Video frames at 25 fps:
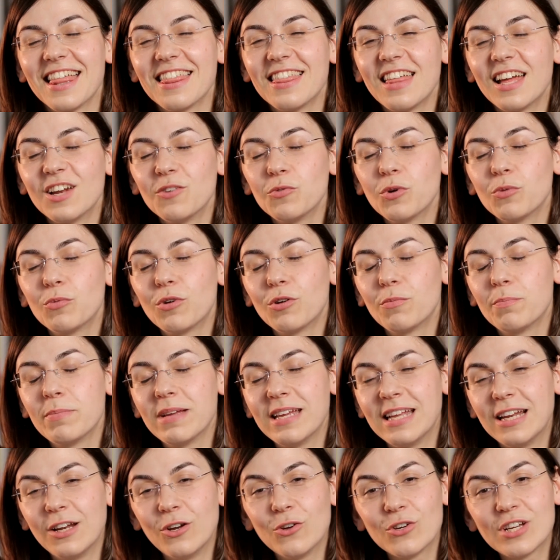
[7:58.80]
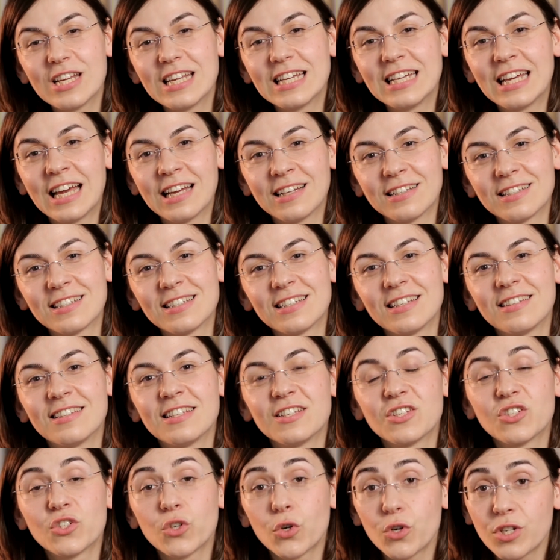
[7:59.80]
Then we will be looking at
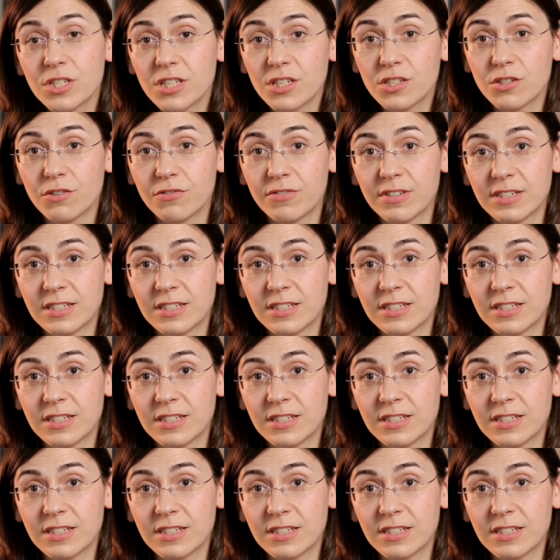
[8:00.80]
the sources of